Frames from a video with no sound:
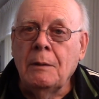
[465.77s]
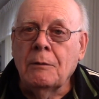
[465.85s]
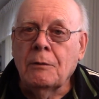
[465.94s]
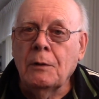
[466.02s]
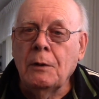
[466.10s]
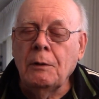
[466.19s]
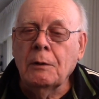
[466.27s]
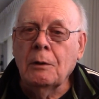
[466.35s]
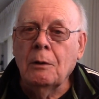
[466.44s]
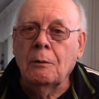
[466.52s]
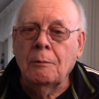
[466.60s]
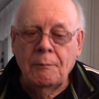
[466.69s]
So there you
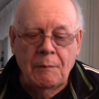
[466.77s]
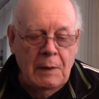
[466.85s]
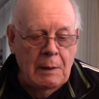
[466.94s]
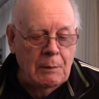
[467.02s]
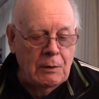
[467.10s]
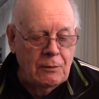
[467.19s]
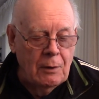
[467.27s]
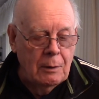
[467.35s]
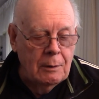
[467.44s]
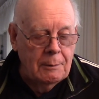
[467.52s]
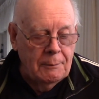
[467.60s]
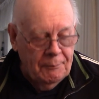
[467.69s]
go.
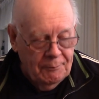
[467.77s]
MSR,